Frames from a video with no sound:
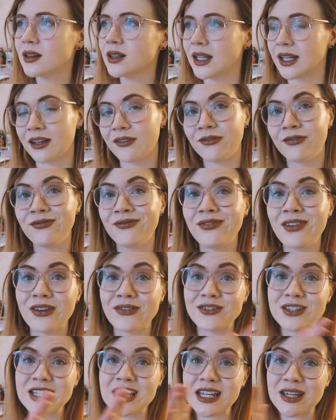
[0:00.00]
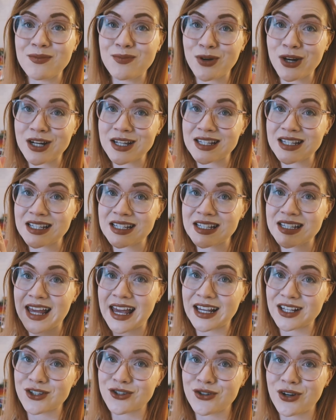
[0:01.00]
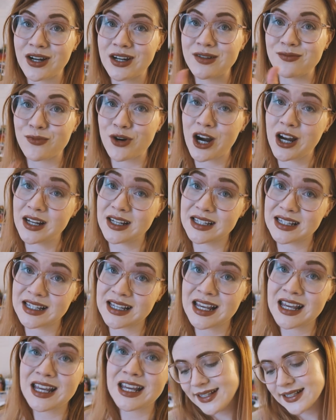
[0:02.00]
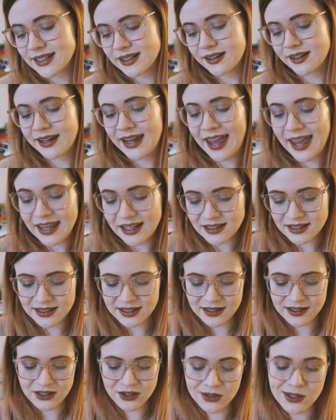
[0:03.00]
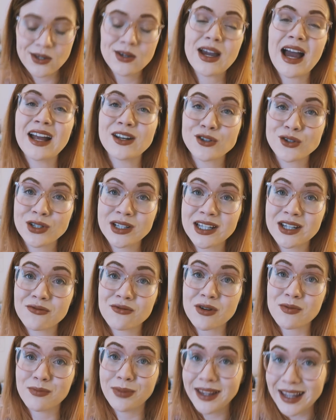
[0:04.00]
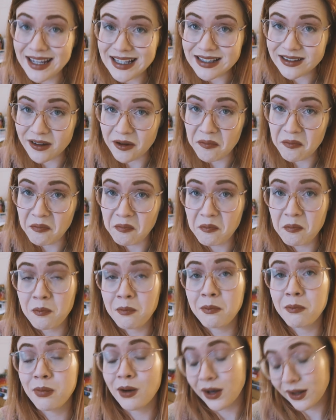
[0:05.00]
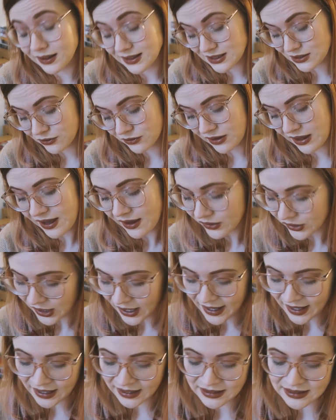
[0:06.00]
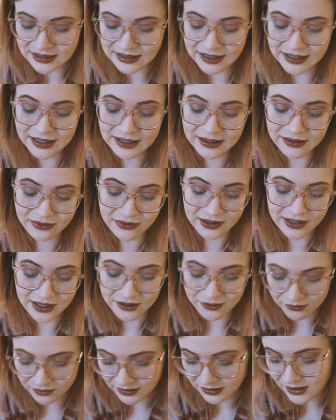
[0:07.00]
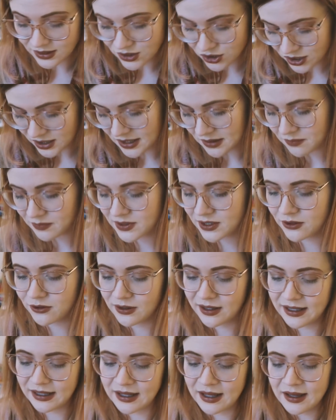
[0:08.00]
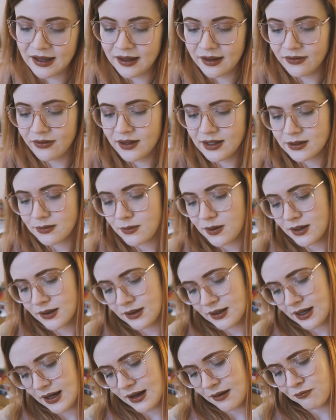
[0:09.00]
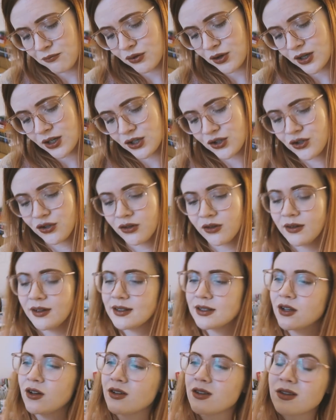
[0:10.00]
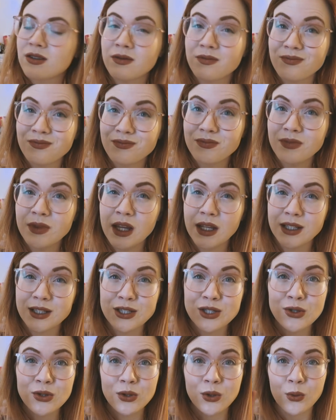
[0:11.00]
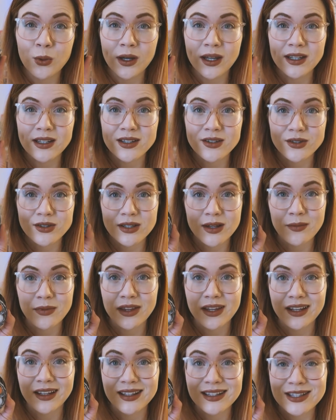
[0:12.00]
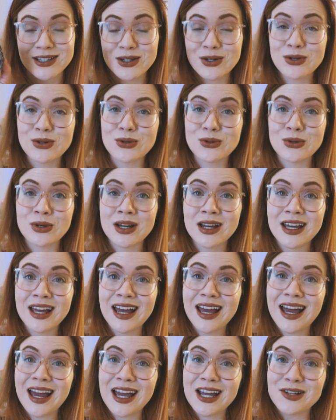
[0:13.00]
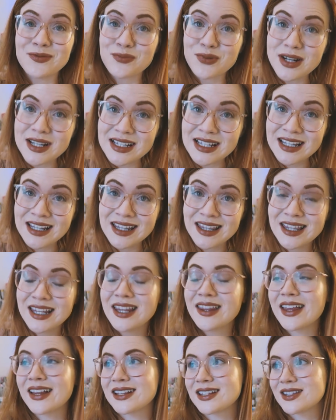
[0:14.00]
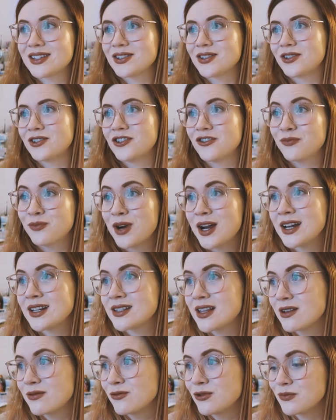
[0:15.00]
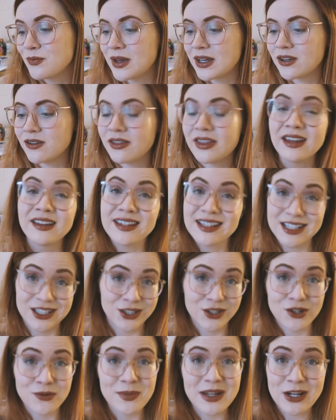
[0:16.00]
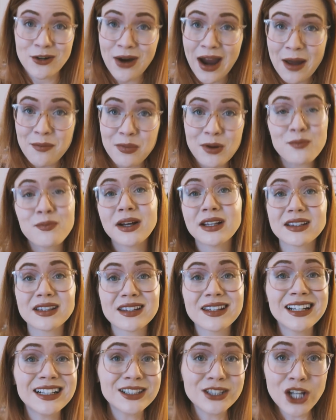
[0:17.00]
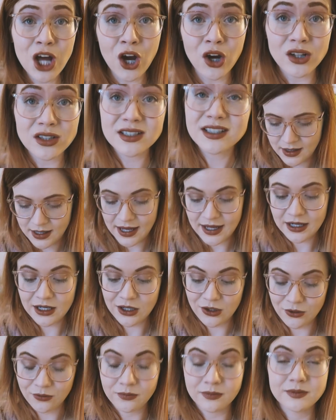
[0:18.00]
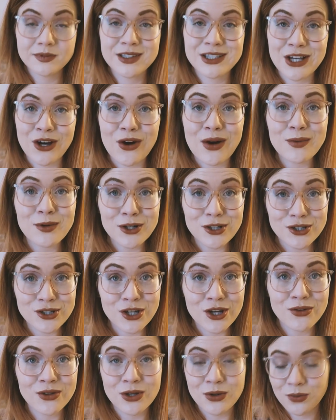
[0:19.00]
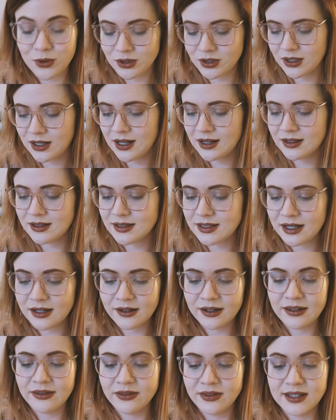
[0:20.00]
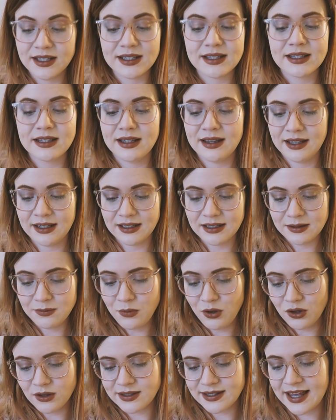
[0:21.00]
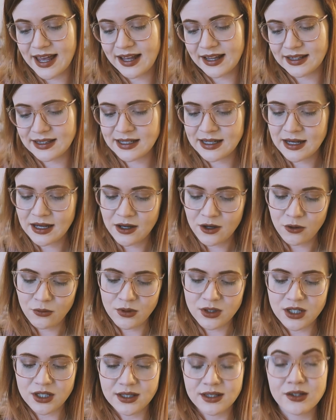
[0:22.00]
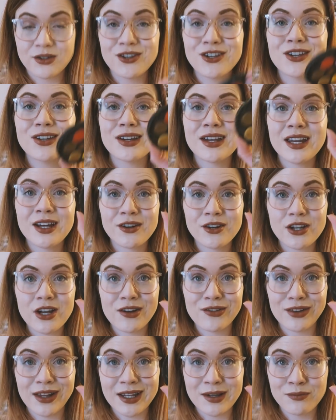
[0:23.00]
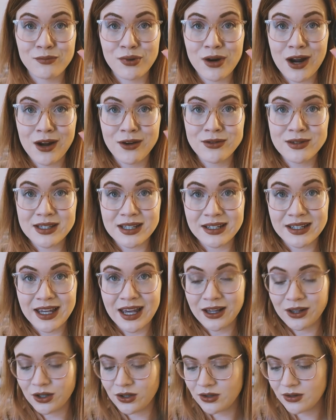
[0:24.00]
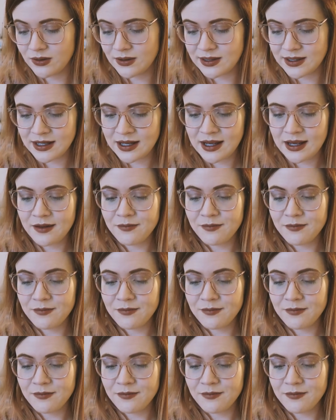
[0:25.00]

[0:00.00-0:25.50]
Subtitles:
like 50% extra in price. These are cakes, so you can't really replace them, but on the other hand, like, they are really cheap. So like this one, I'm pretty sure this cost like 2 quid or something. So in Britain, that's the sort of price that would make you think these are gonna be crap, but they're not. Anywho, so I'm gonna show you what the colors are in this like small set, which is, so you, here you have like browns and yellows,